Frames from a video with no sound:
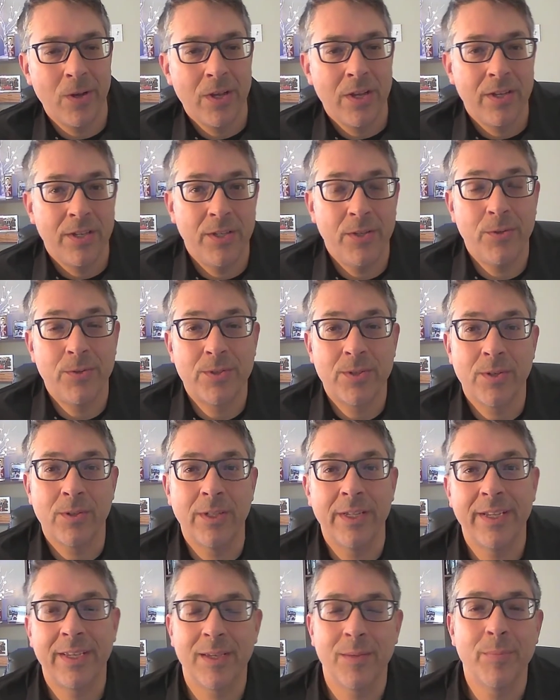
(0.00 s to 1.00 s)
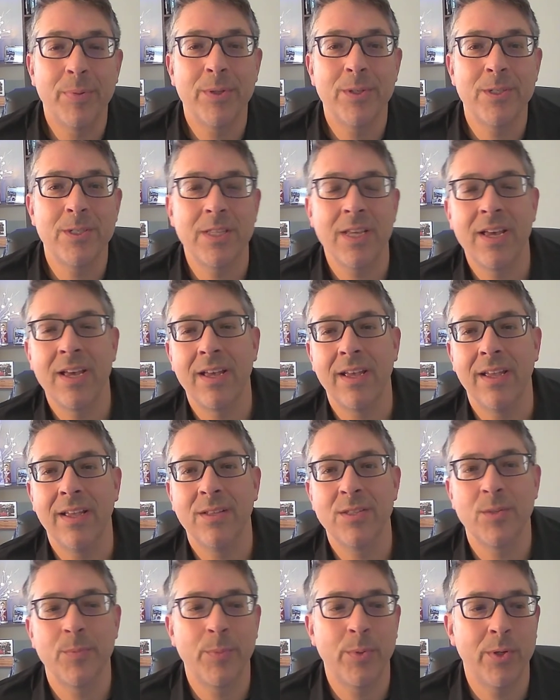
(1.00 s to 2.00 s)
You certainly can push that and
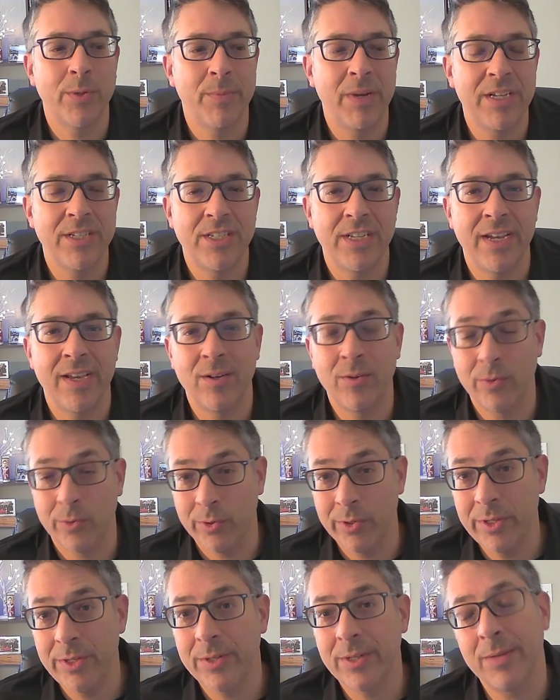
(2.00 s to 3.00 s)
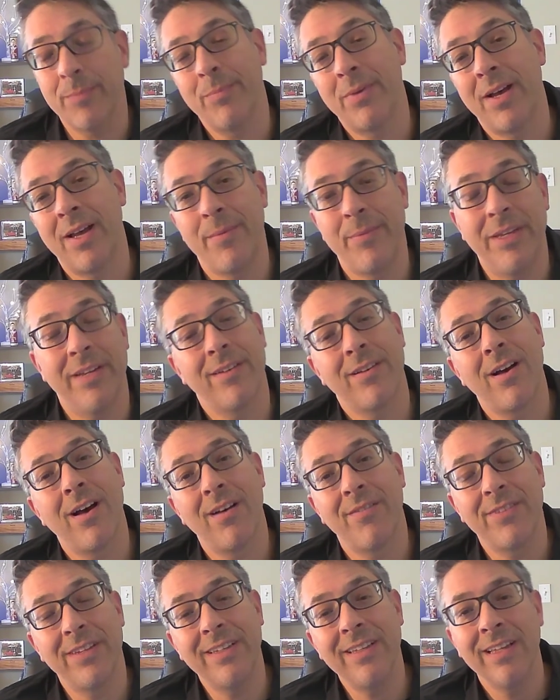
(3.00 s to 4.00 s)
support my channel, or you can buy me a
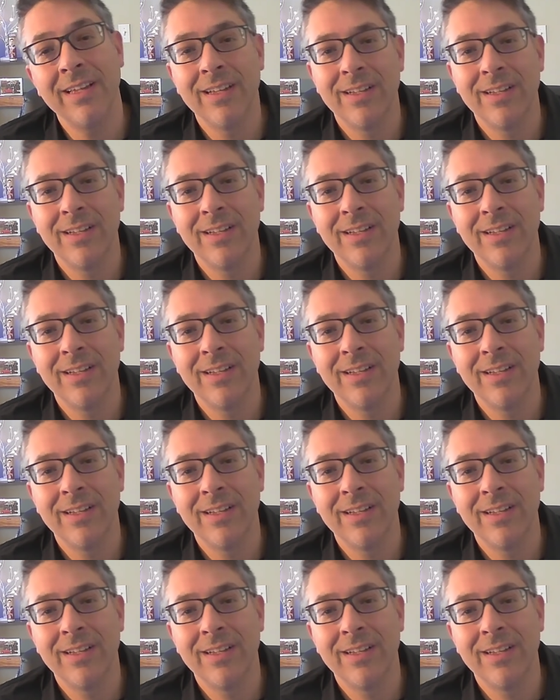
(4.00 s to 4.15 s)
coffee,